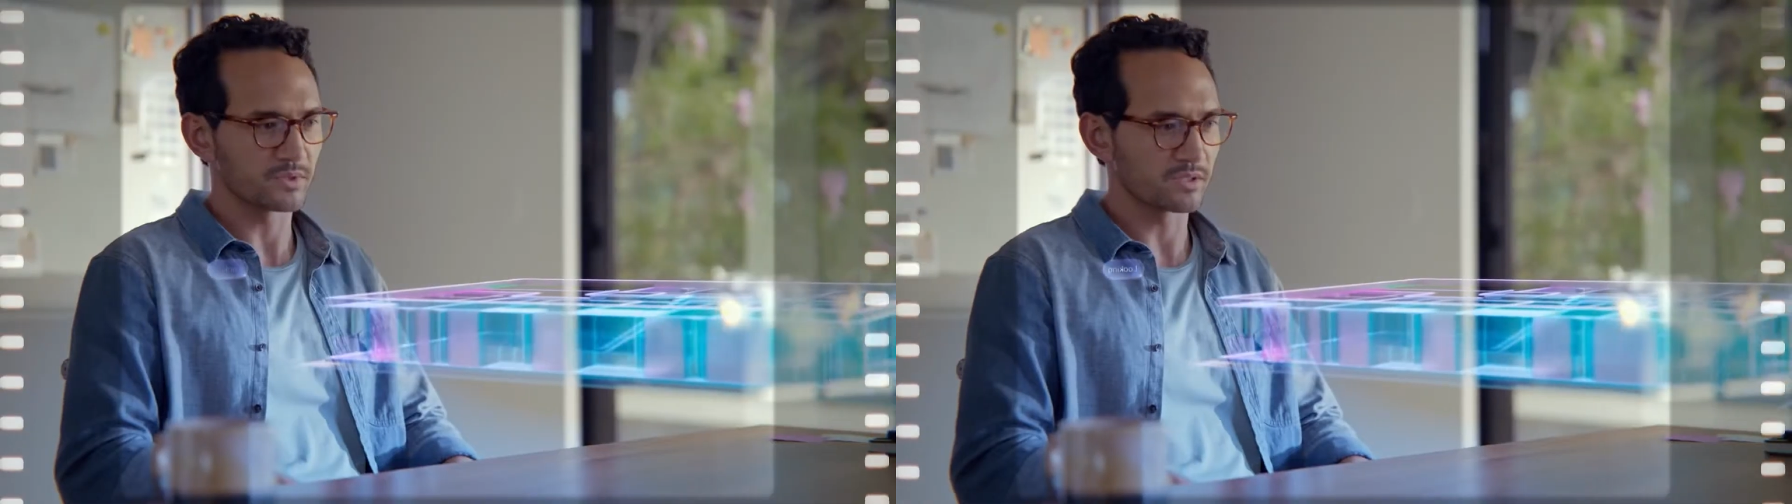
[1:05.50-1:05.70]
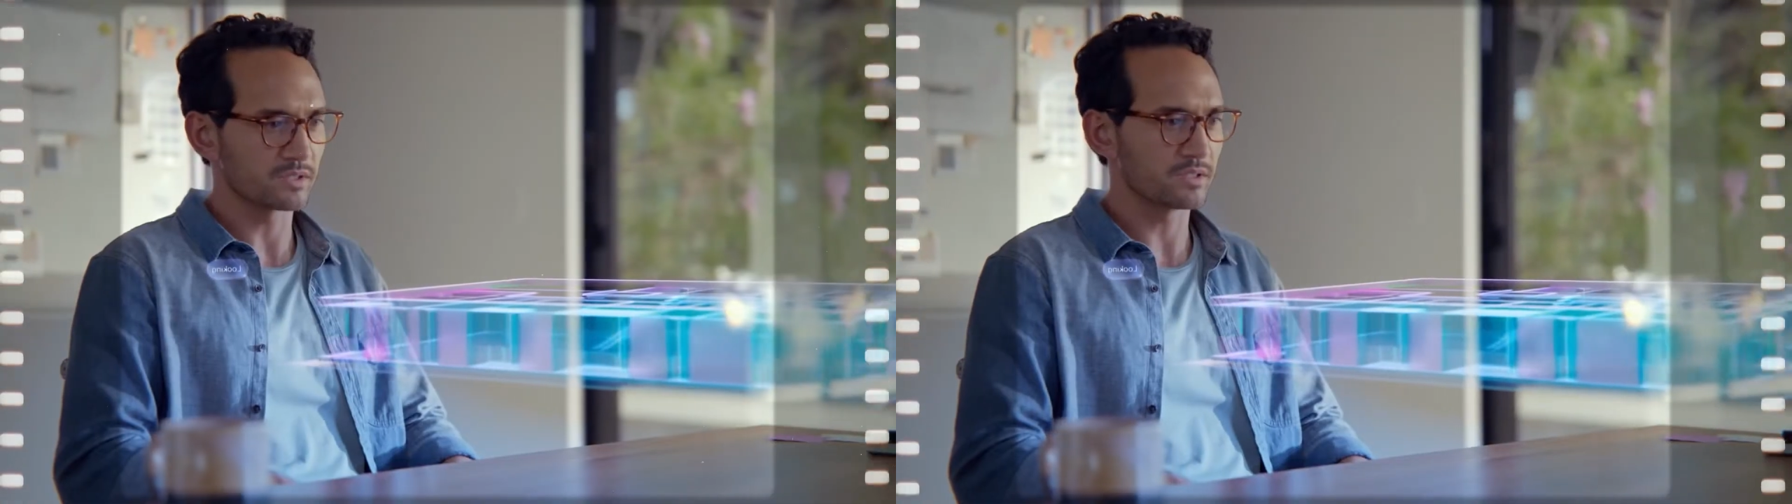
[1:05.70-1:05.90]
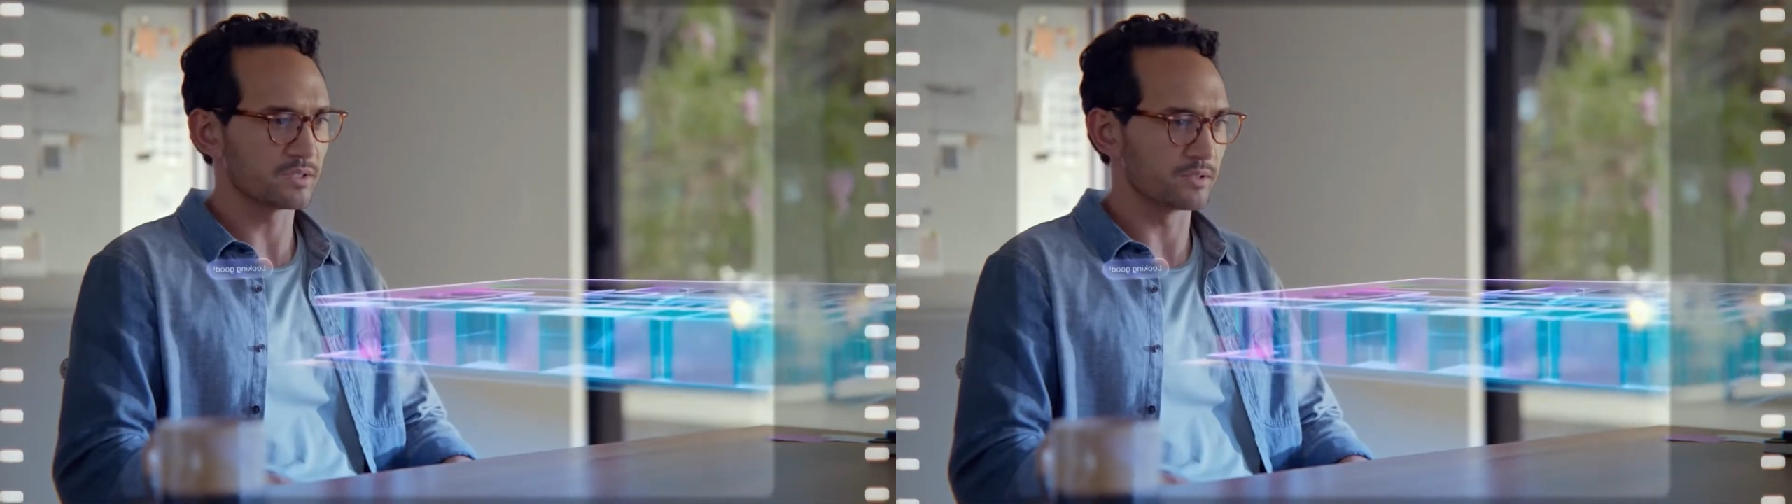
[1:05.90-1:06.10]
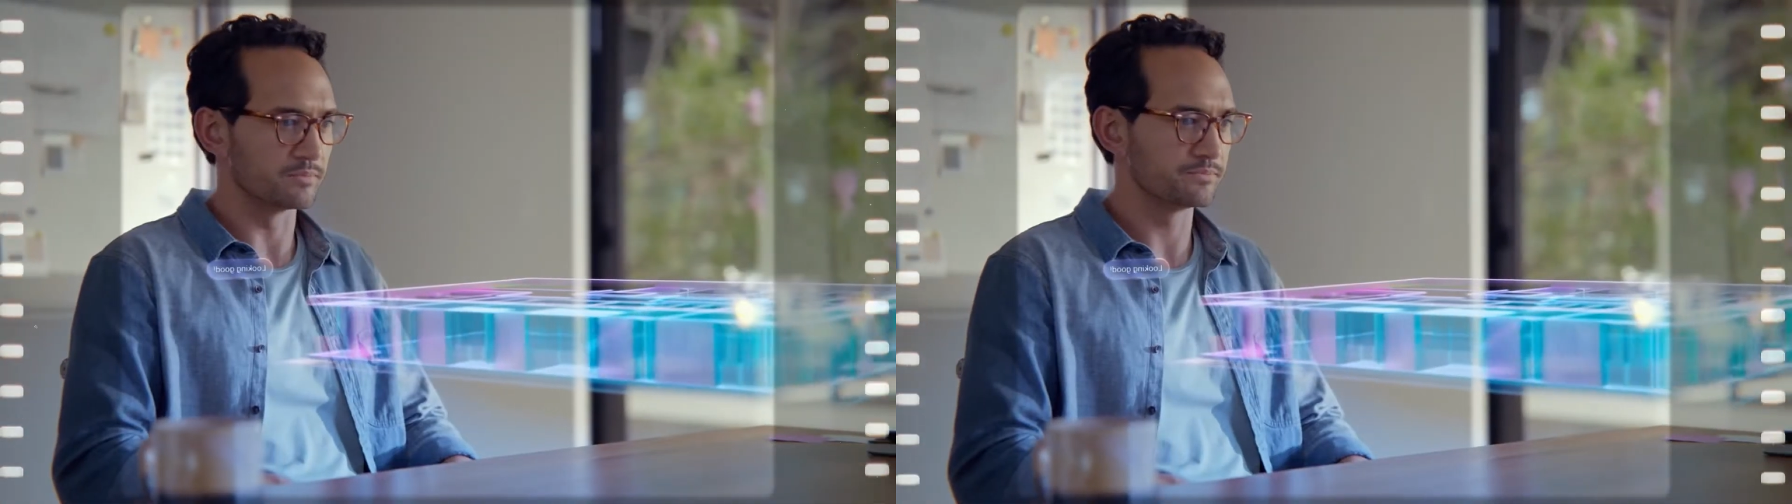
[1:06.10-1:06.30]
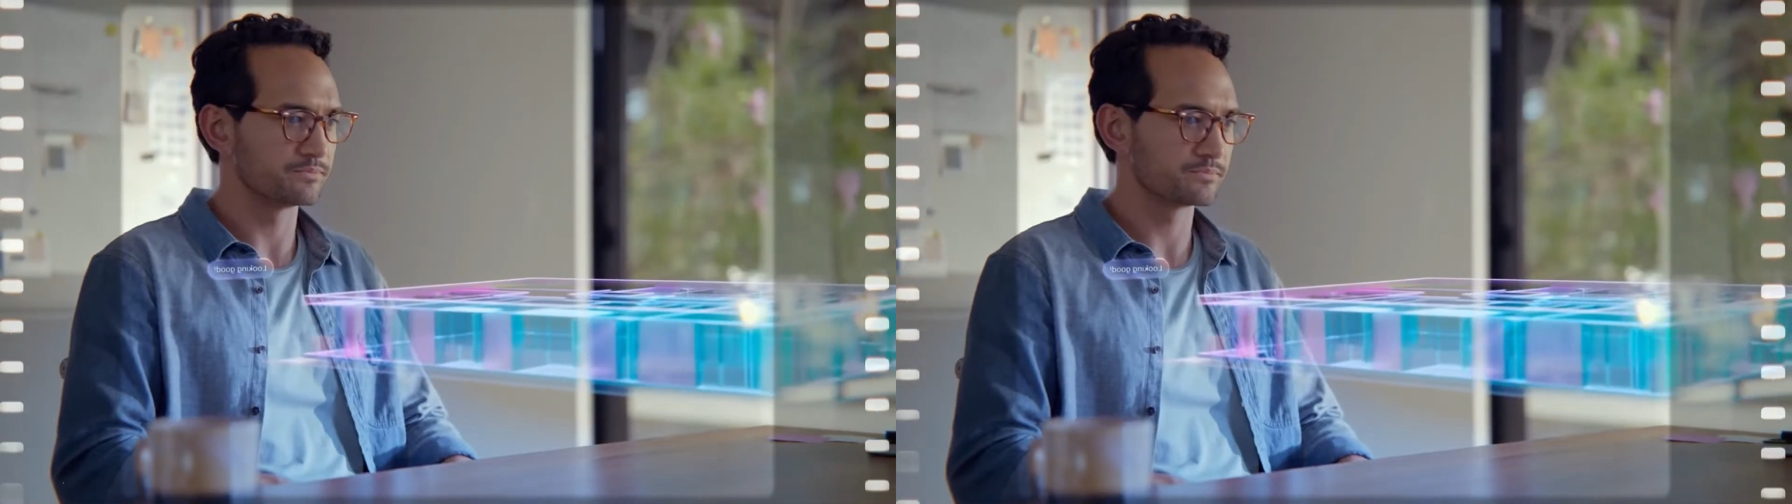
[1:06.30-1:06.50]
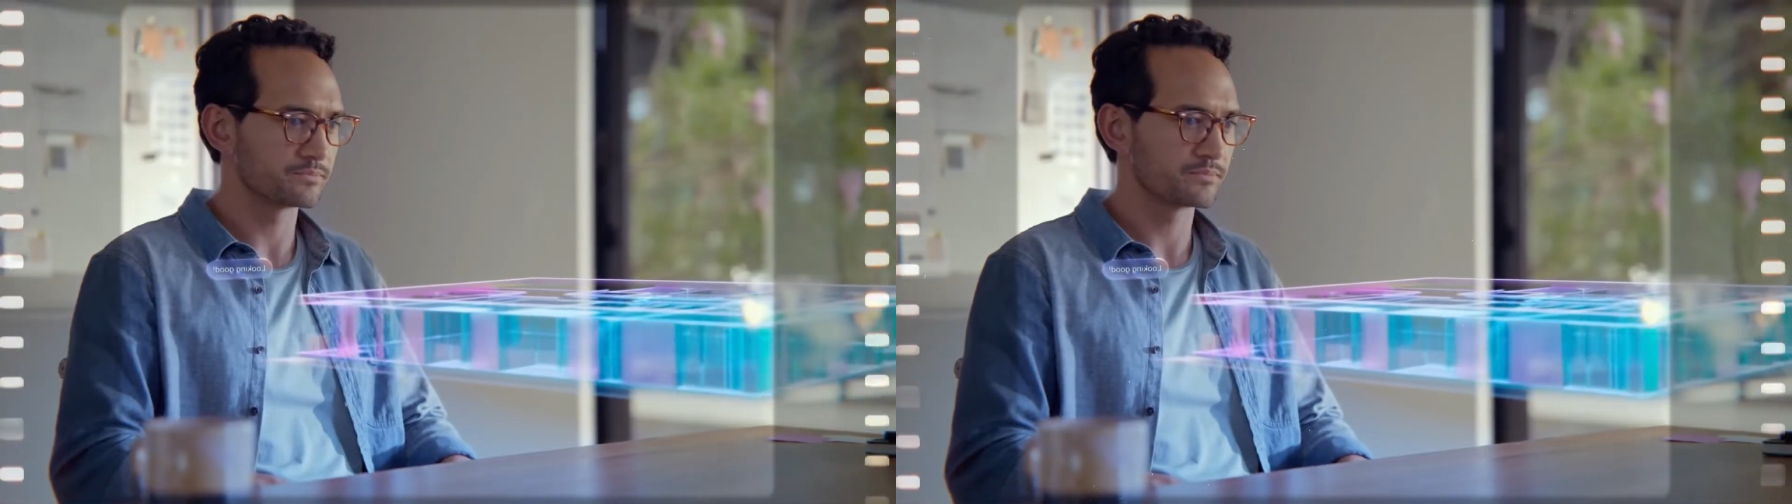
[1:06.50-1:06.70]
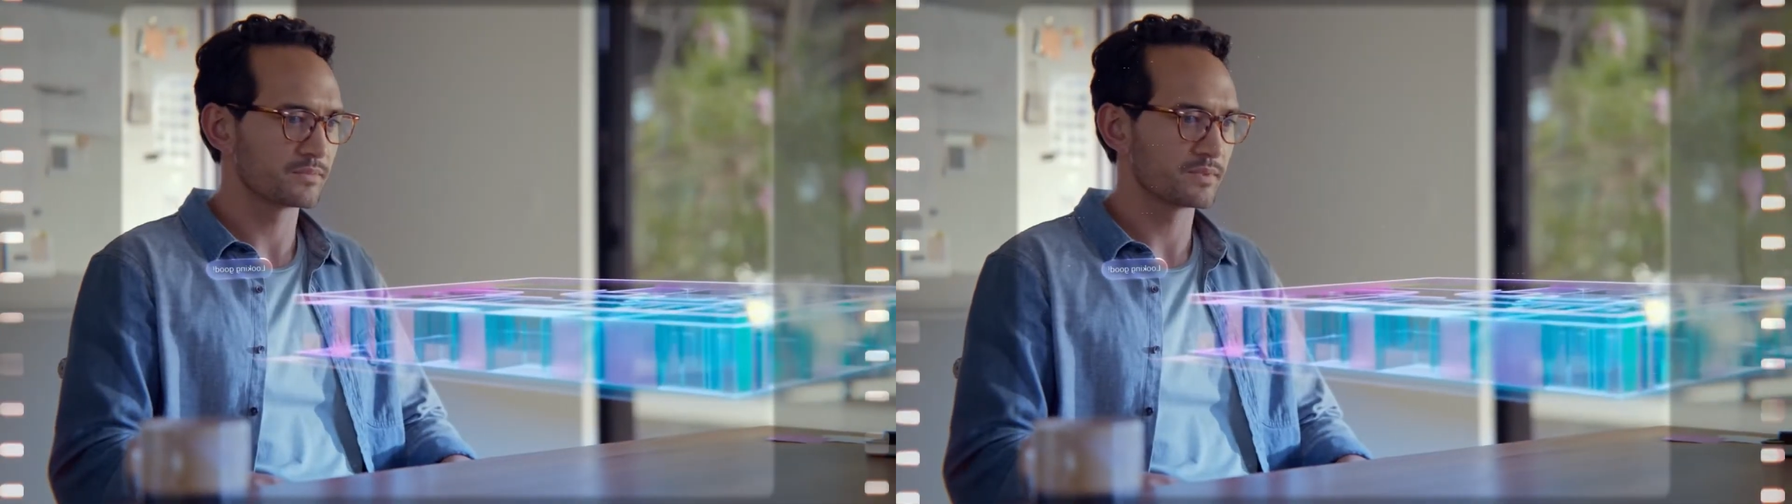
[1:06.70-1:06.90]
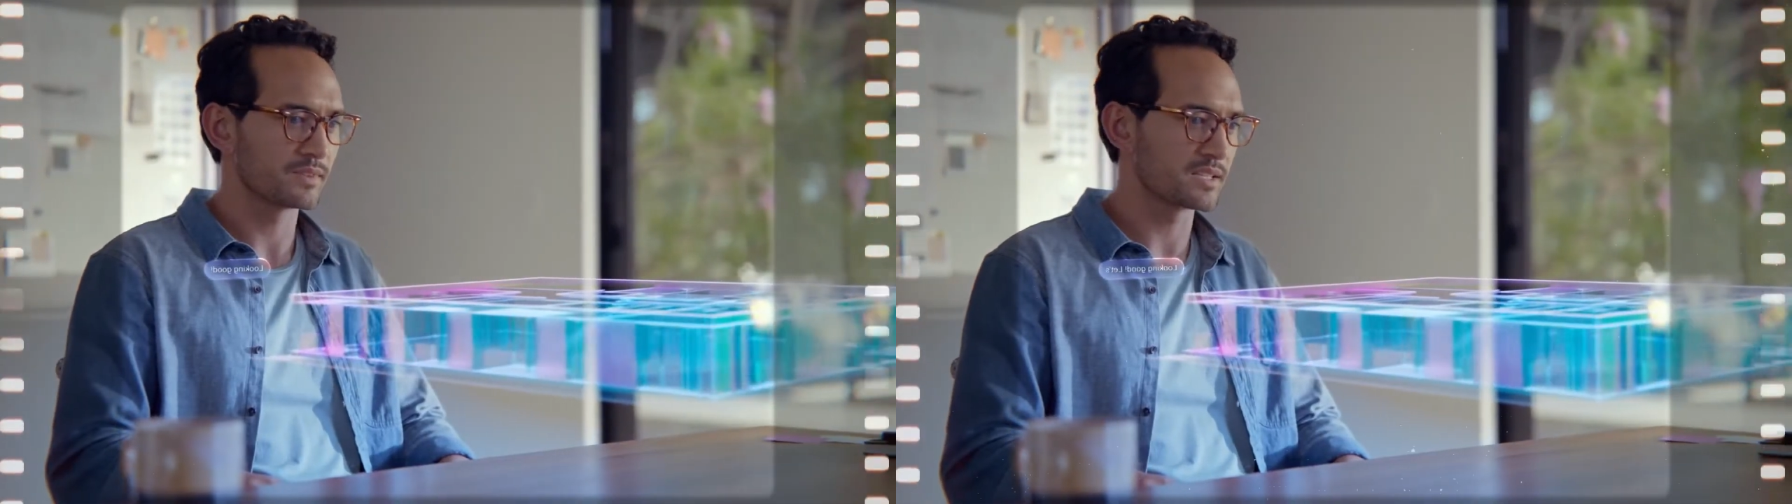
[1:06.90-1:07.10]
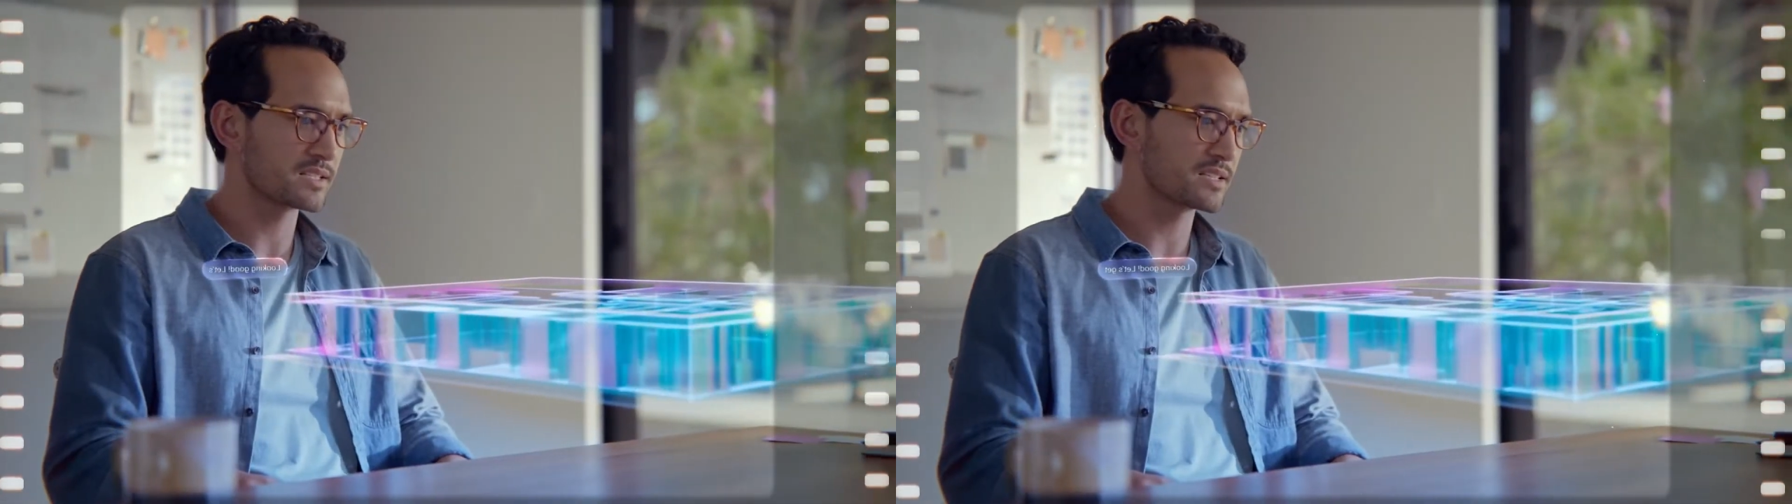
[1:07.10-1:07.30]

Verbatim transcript: Looking good. Let's get